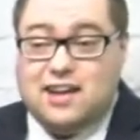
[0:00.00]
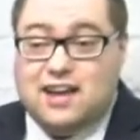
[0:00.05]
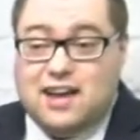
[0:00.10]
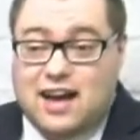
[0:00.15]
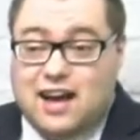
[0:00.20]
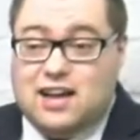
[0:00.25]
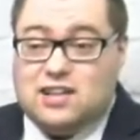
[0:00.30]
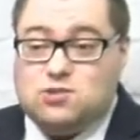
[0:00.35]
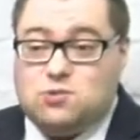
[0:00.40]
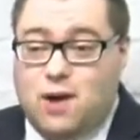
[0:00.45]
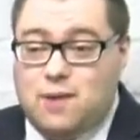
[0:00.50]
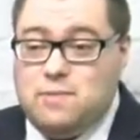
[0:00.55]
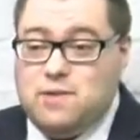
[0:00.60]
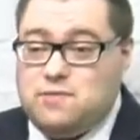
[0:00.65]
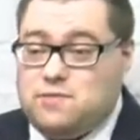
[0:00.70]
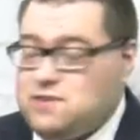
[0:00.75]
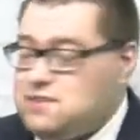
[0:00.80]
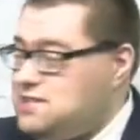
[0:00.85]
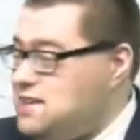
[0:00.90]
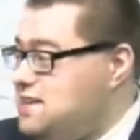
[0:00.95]
copy and
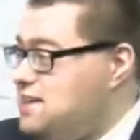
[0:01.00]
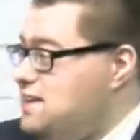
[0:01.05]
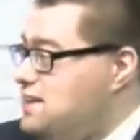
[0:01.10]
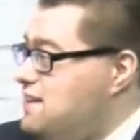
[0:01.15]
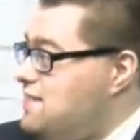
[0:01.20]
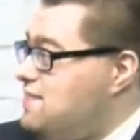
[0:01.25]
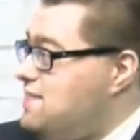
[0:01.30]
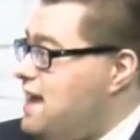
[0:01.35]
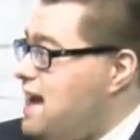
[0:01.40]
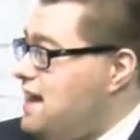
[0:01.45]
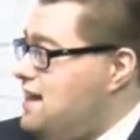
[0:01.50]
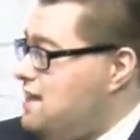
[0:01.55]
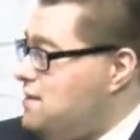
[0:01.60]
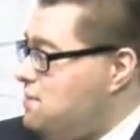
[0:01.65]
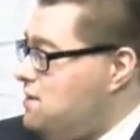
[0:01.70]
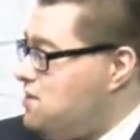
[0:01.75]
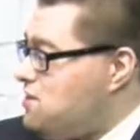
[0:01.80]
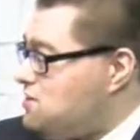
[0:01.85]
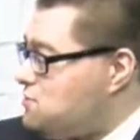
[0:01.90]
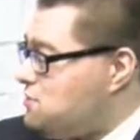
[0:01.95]
paste our weather from
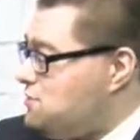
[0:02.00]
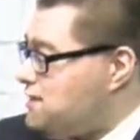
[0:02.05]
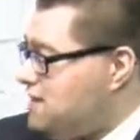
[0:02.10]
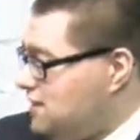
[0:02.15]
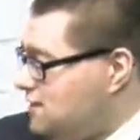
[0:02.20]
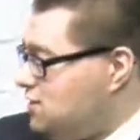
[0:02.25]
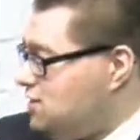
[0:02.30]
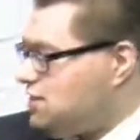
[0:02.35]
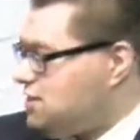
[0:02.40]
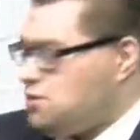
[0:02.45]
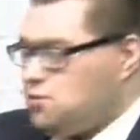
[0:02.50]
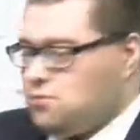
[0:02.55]
outside sources.